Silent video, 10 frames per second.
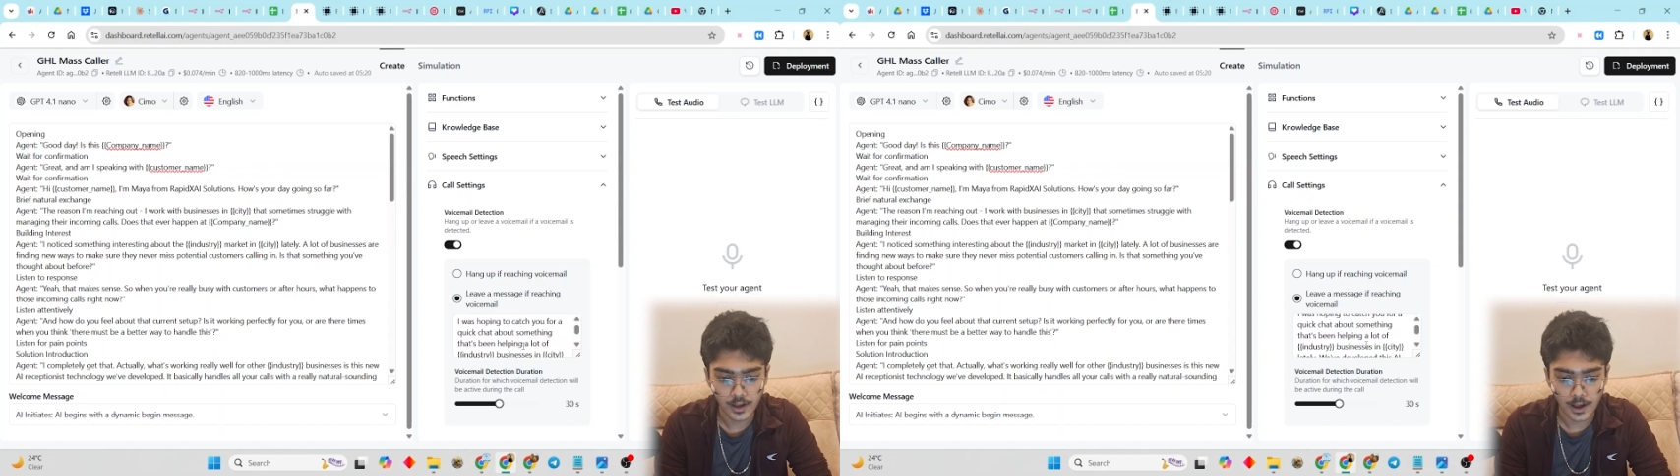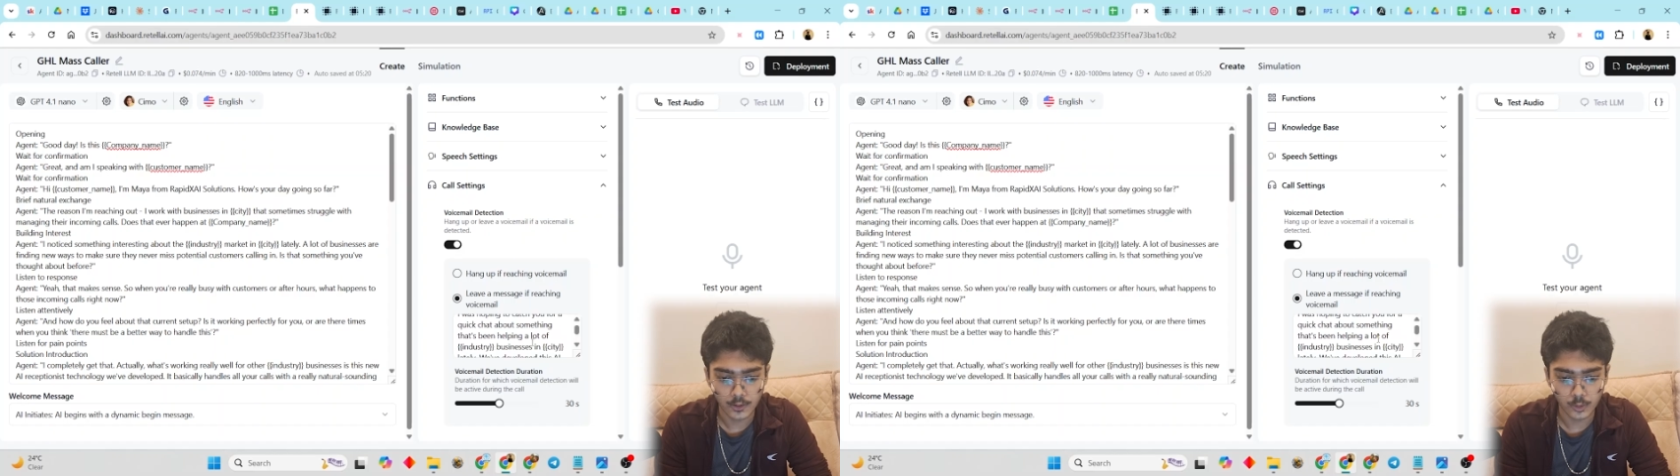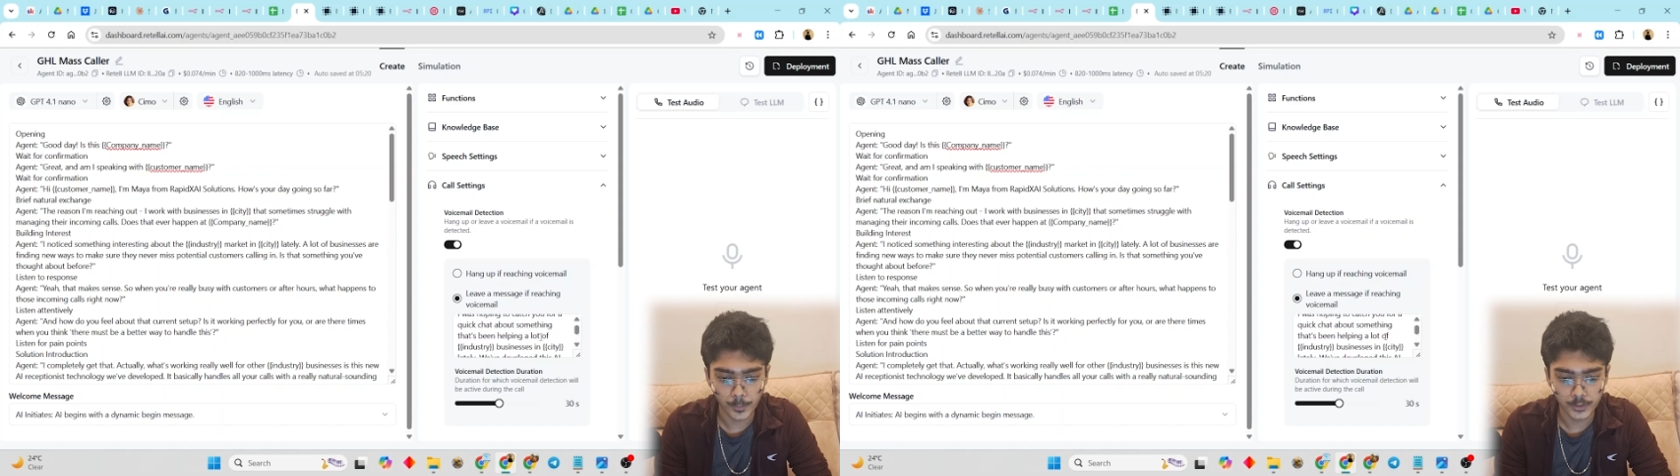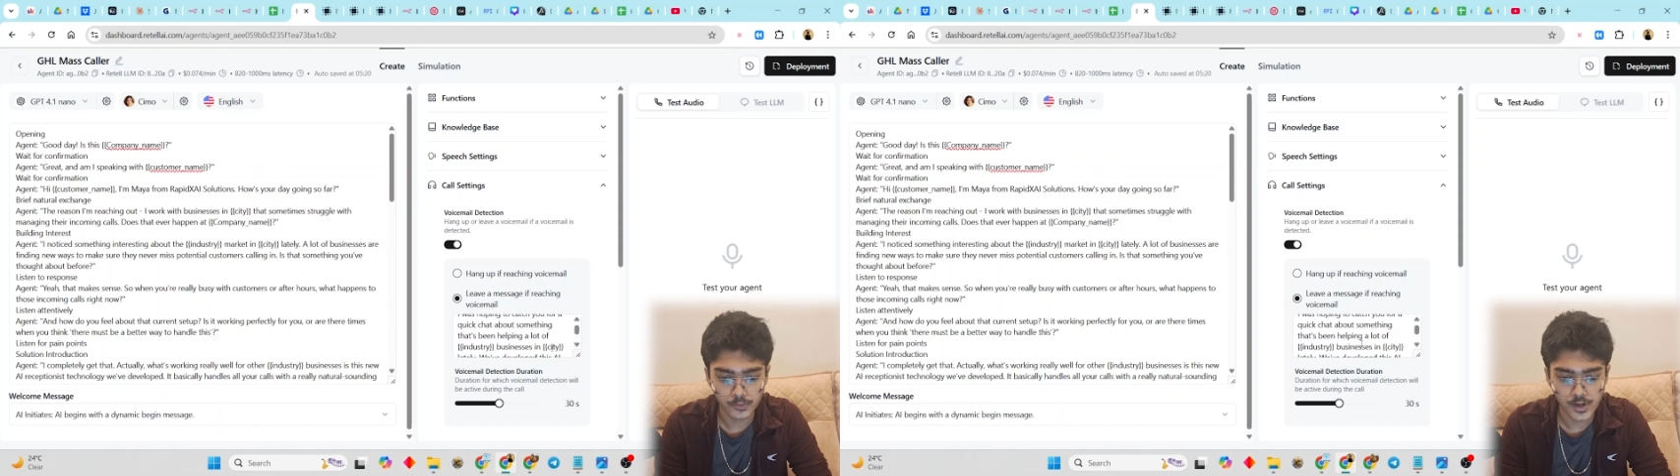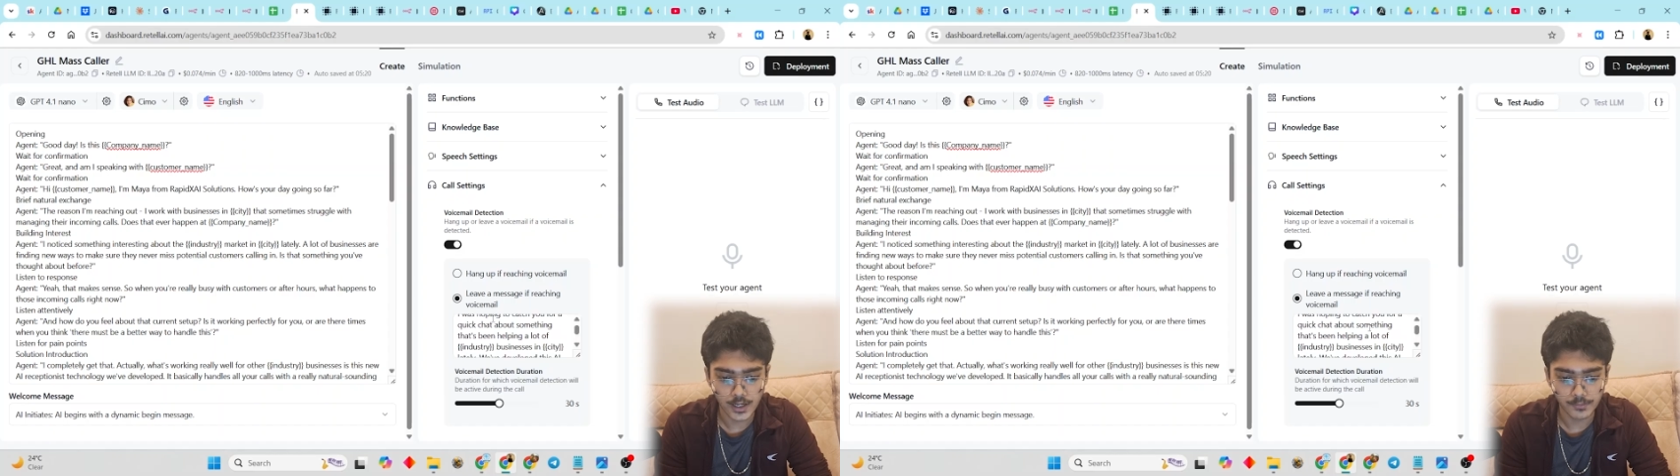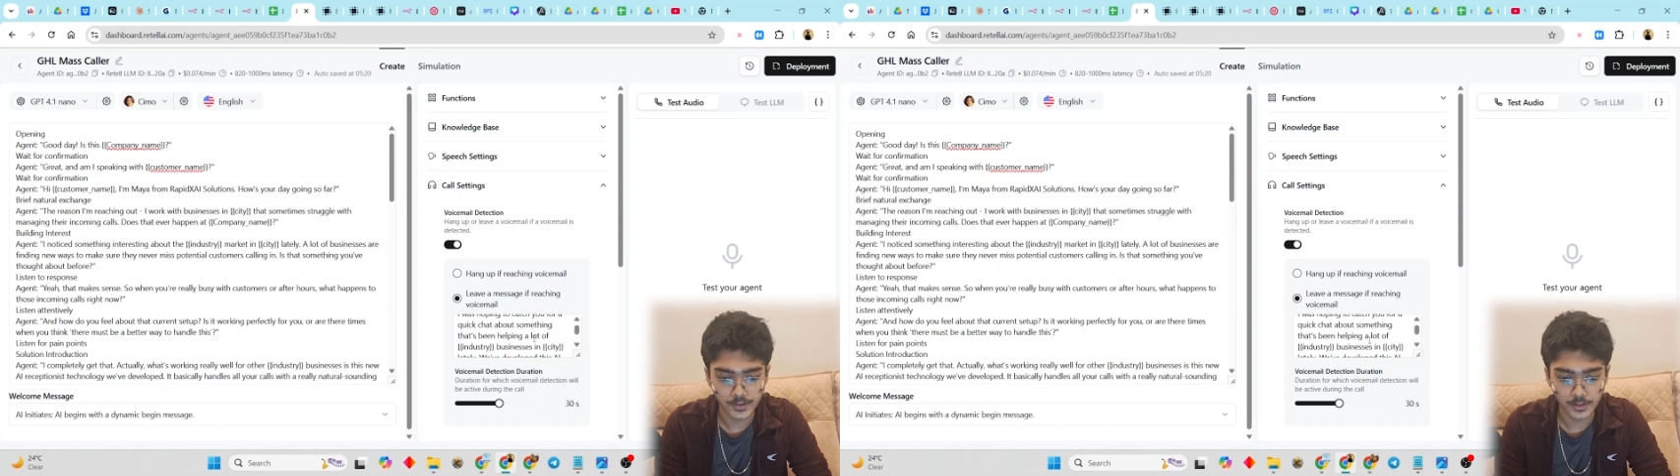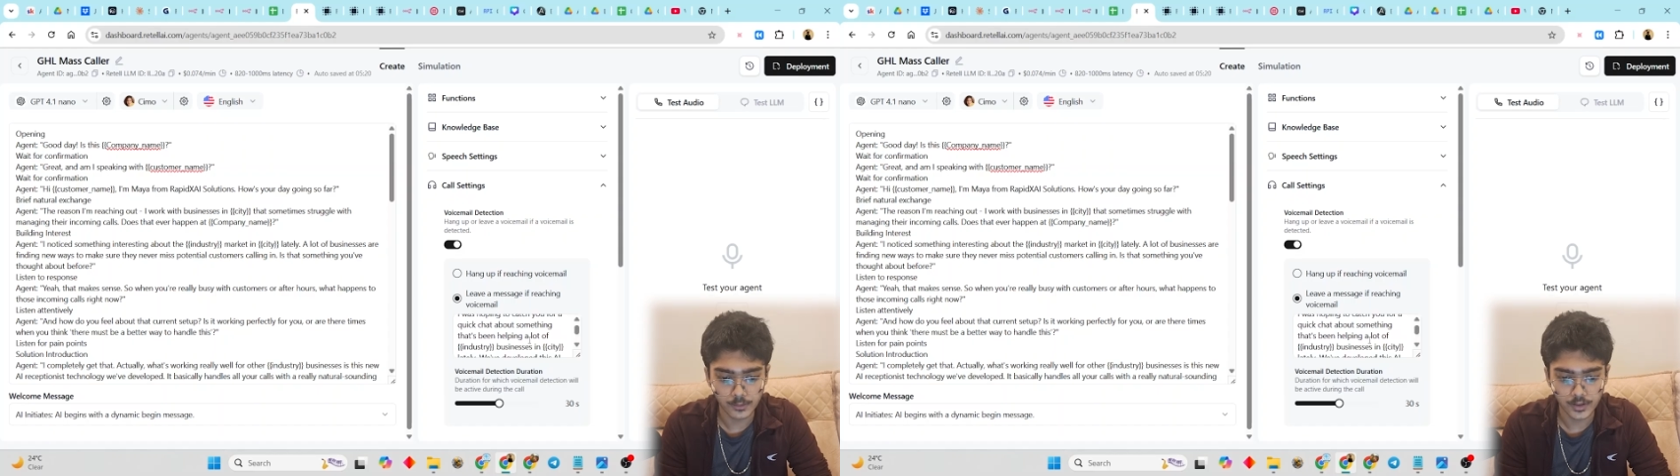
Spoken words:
I was hoping to chat with you.